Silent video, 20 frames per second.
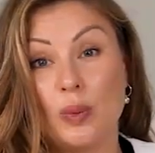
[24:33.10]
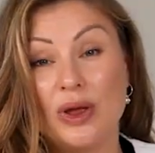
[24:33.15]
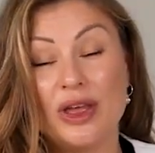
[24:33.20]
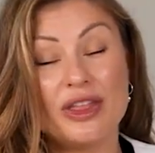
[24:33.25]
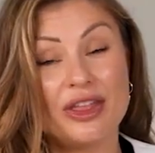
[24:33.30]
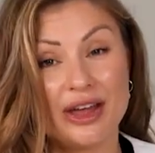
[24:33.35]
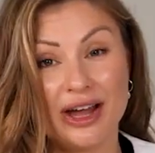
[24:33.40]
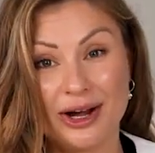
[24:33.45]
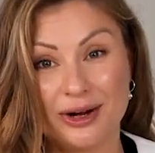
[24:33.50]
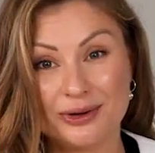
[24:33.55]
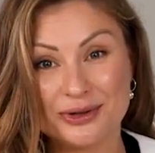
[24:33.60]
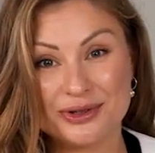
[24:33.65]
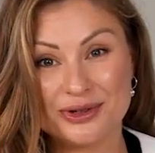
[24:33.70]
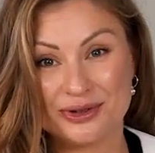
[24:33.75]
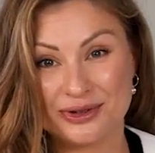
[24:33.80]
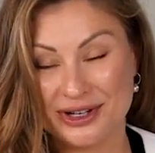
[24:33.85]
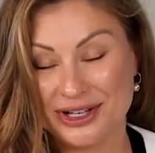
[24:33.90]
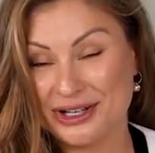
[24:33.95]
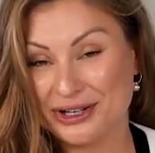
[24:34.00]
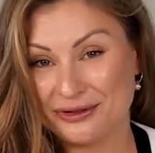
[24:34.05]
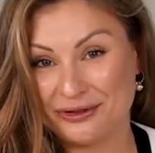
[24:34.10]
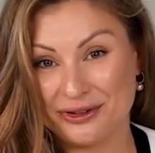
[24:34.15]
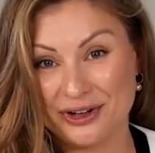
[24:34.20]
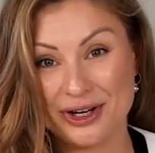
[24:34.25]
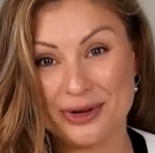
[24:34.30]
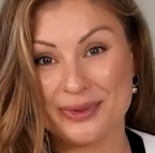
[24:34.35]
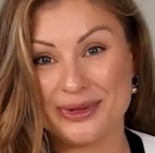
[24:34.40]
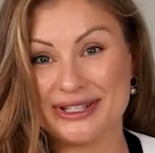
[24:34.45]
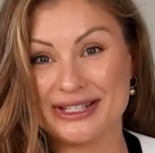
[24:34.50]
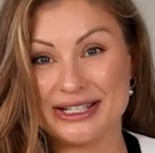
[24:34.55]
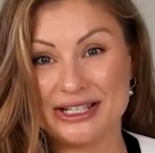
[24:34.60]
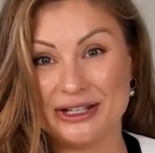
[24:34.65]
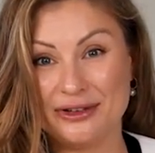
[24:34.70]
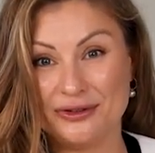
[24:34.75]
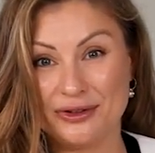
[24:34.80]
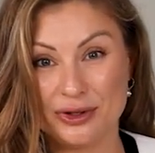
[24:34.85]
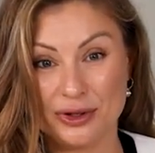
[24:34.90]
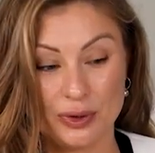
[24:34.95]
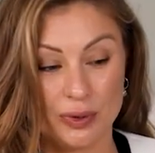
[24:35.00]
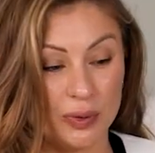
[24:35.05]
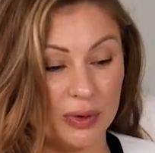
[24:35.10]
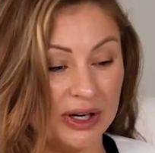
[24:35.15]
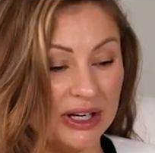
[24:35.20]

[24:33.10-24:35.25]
without radio frequency if you don't